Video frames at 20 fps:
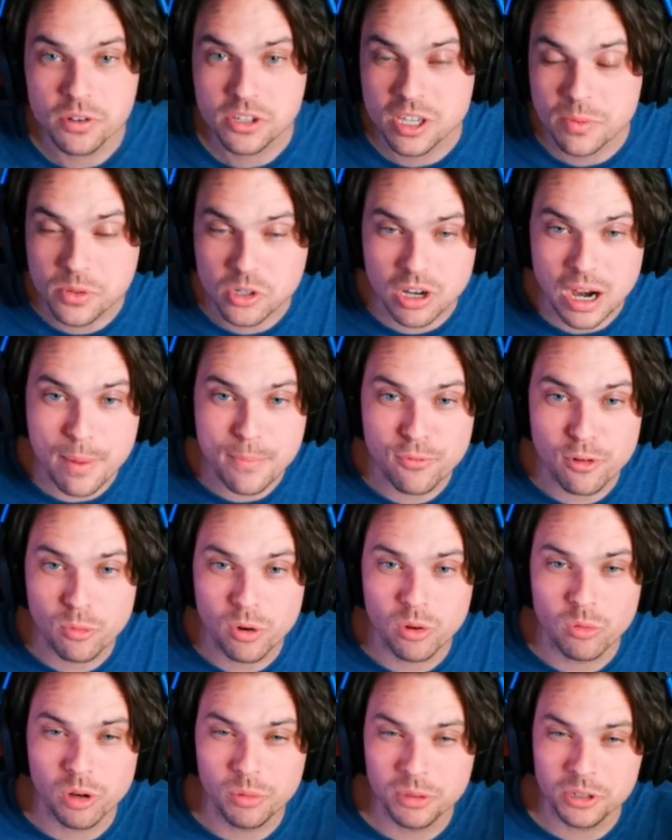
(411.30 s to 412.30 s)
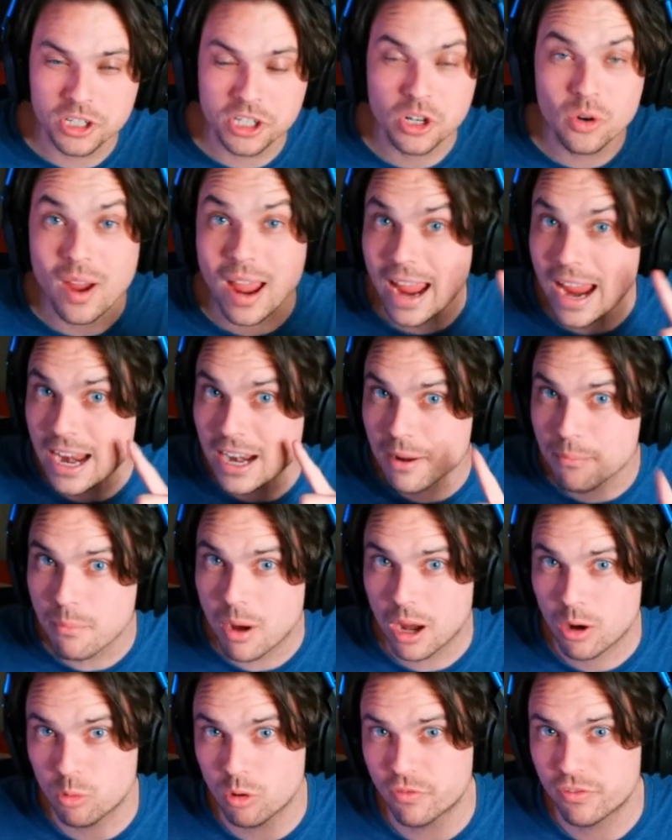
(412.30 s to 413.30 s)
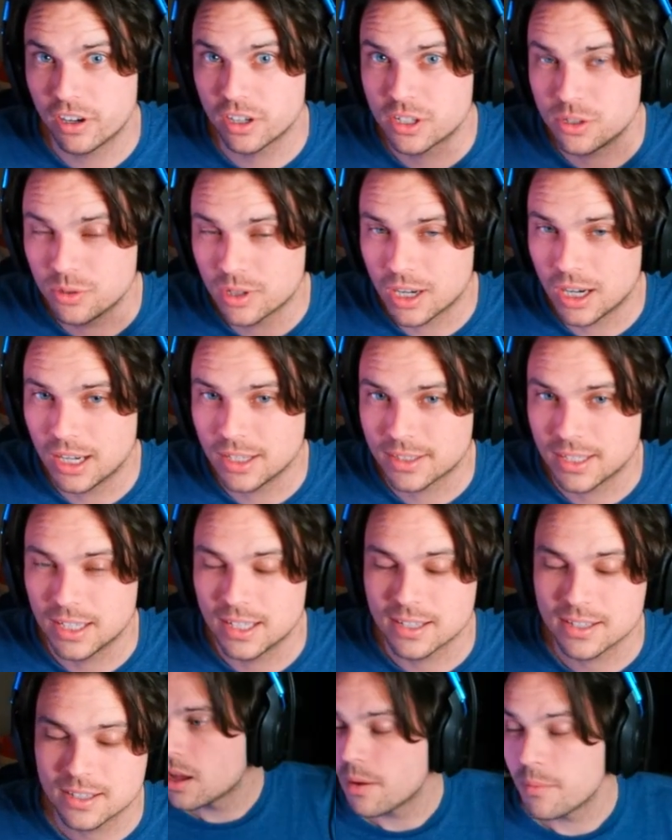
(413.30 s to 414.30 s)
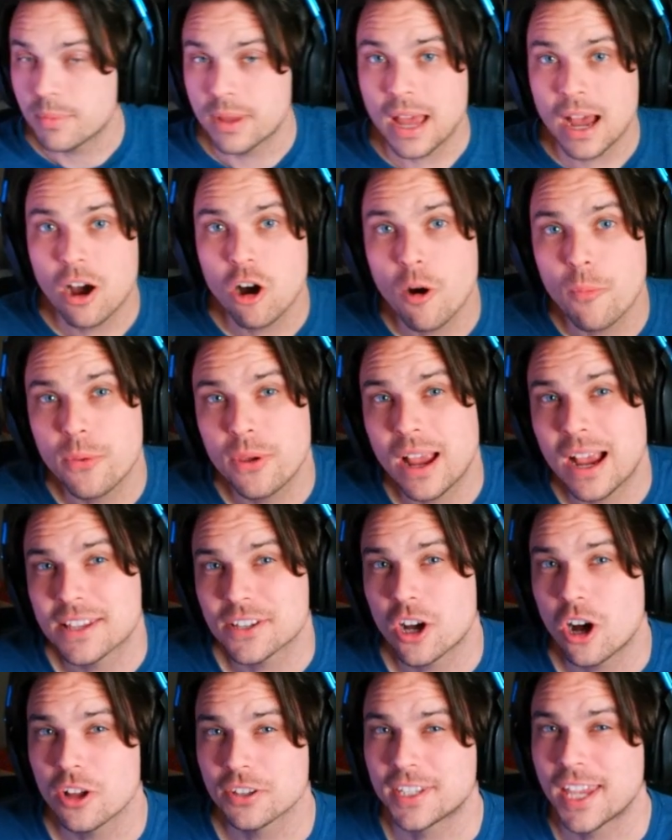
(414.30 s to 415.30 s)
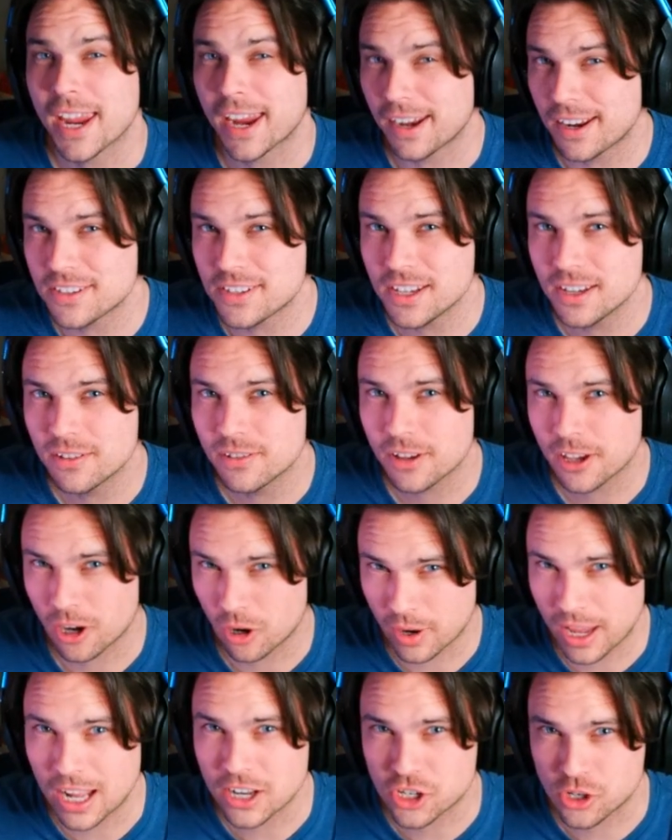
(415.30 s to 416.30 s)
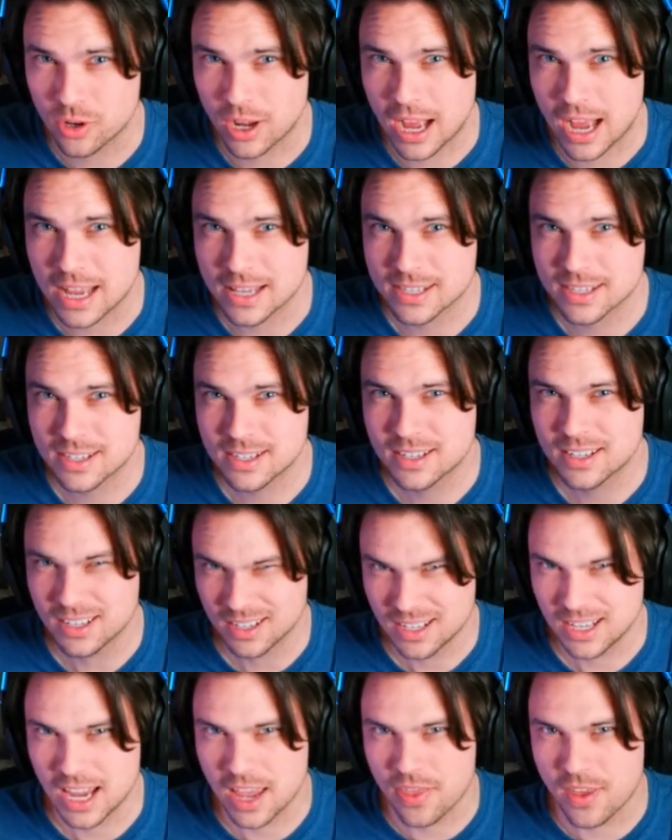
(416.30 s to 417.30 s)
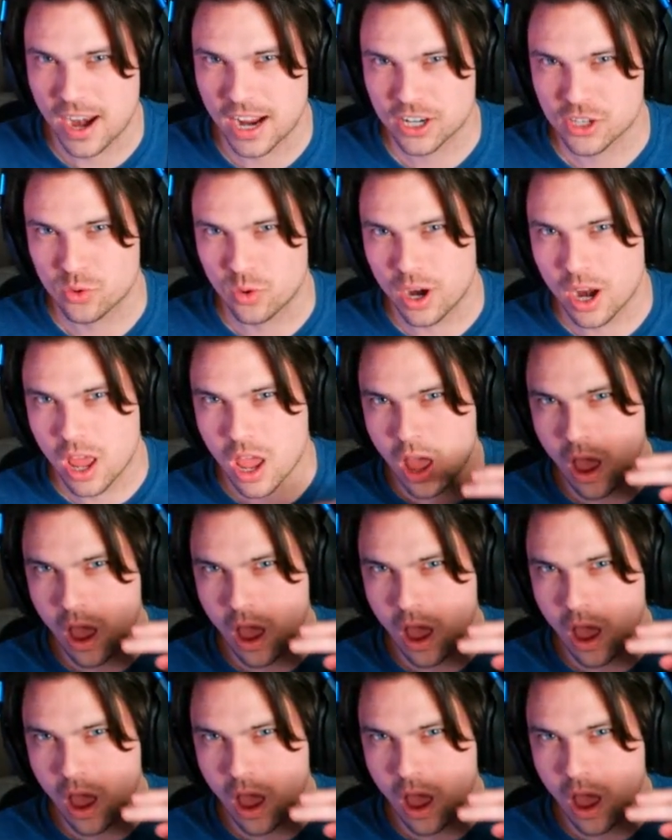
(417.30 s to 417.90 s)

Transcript: subscribe for more World War II and Modern Warfare 2 content. Yeah, hope you guys all take it easy, and I'll catch you guys in the next one.